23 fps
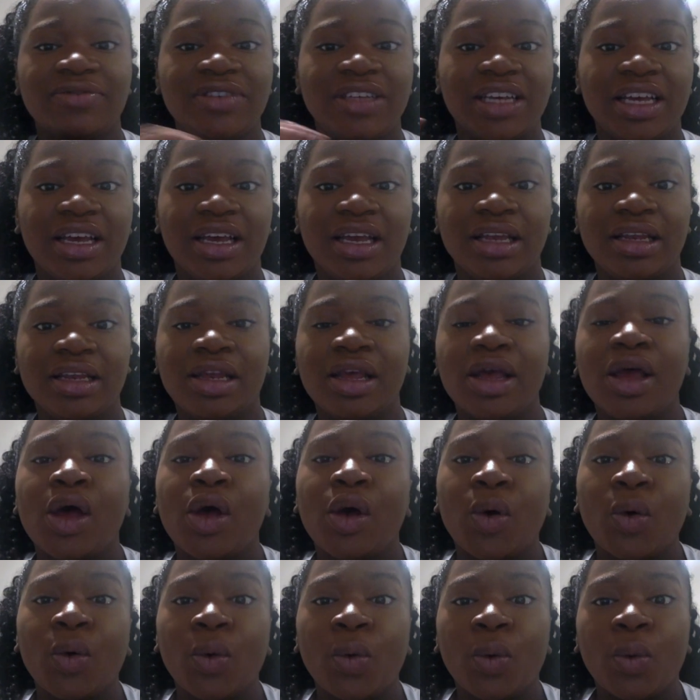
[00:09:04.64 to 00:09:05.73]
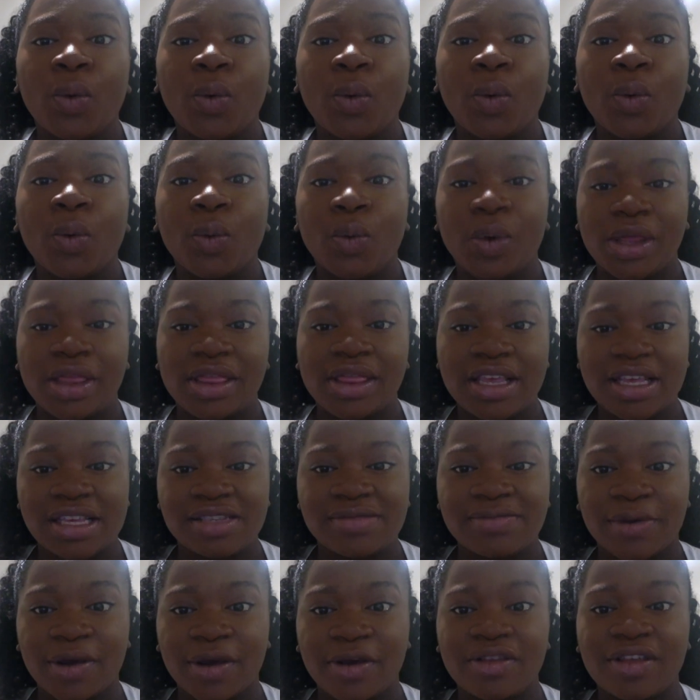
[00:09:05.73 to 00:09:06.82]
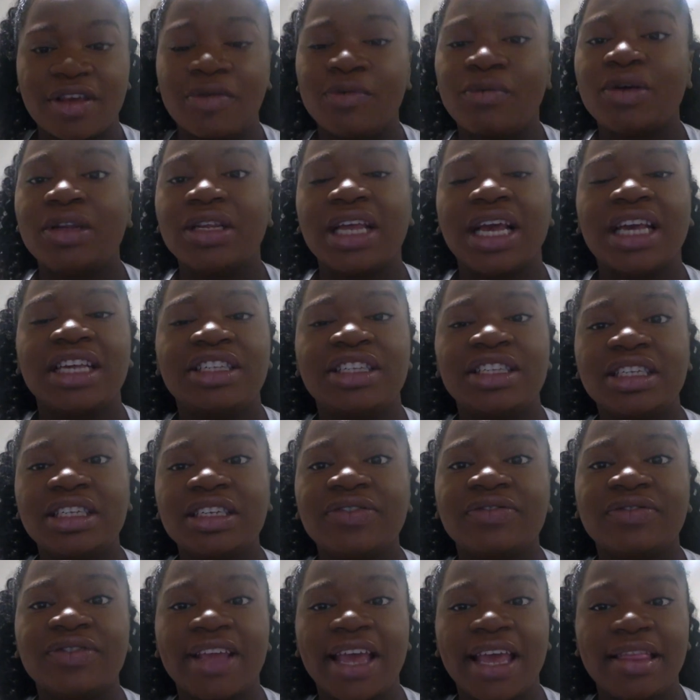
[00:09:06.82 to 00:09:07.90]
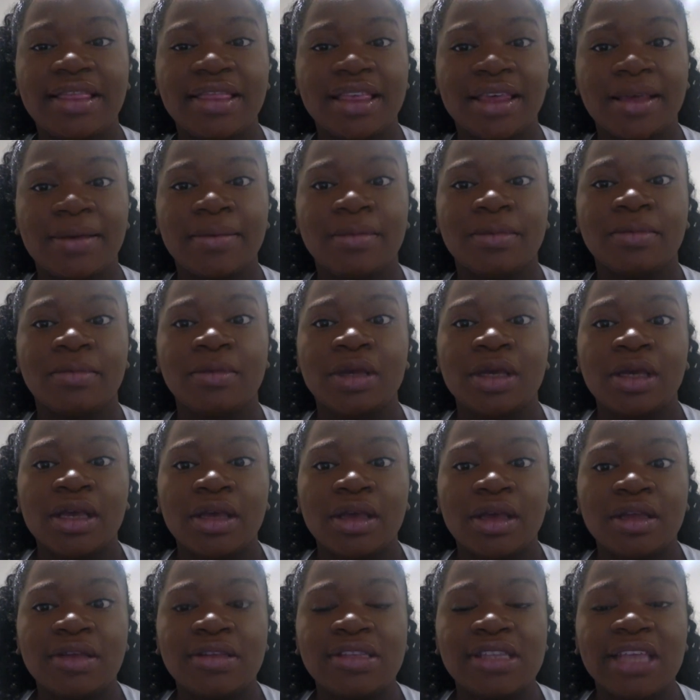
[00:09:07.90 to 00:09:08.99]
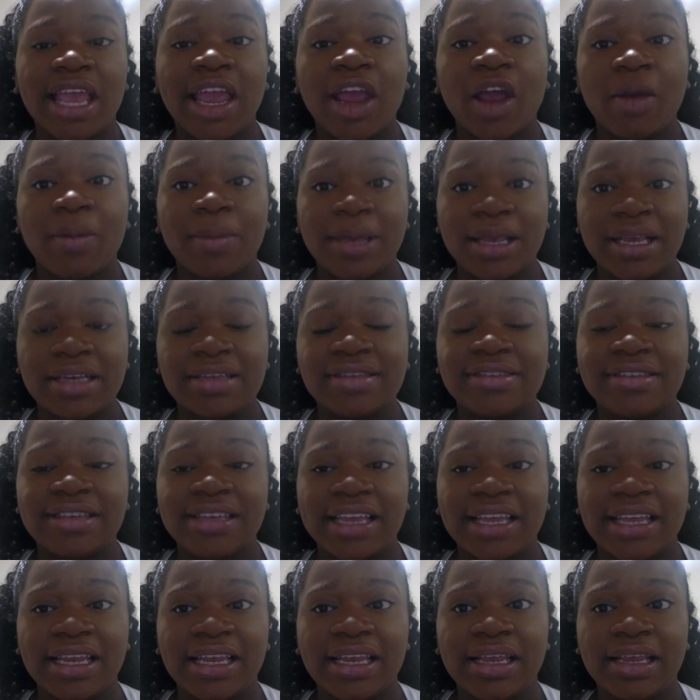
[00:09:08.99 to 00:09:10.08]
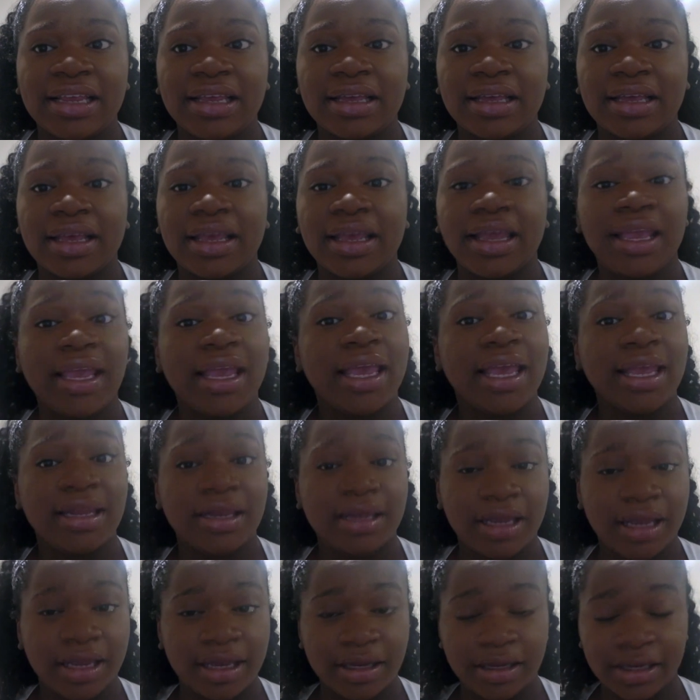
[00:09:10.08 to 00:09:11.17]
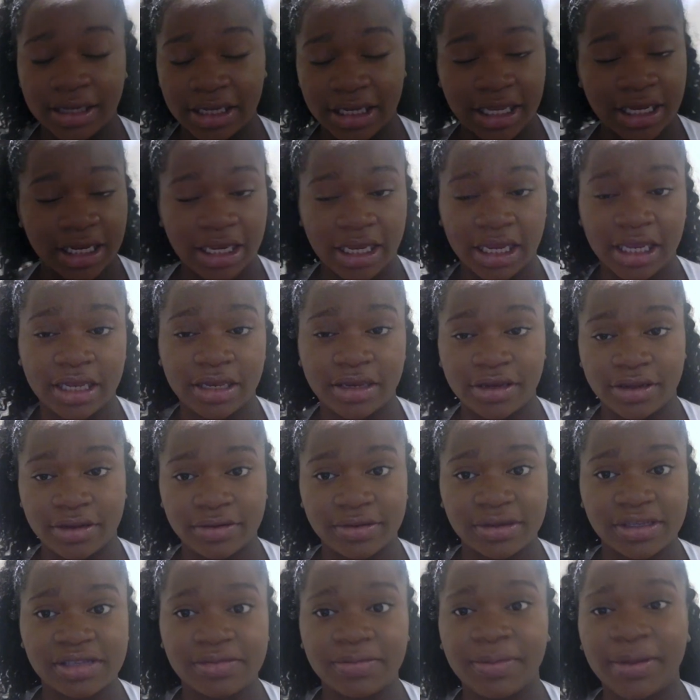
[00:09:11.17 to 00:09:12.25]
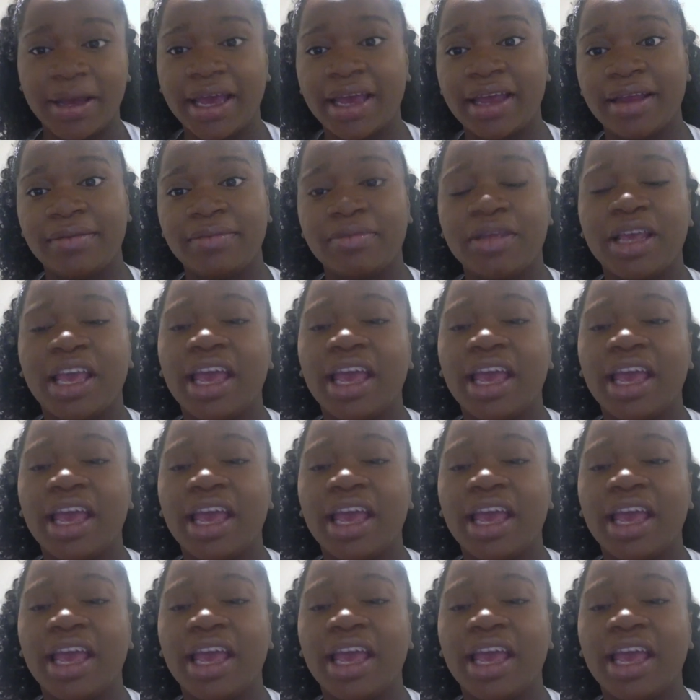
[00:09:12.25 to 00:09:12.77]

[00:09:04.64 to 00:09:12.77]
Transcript: have done with this birth. I wouldn't, I shouldn't have let them scare me into getting, and getting induced. But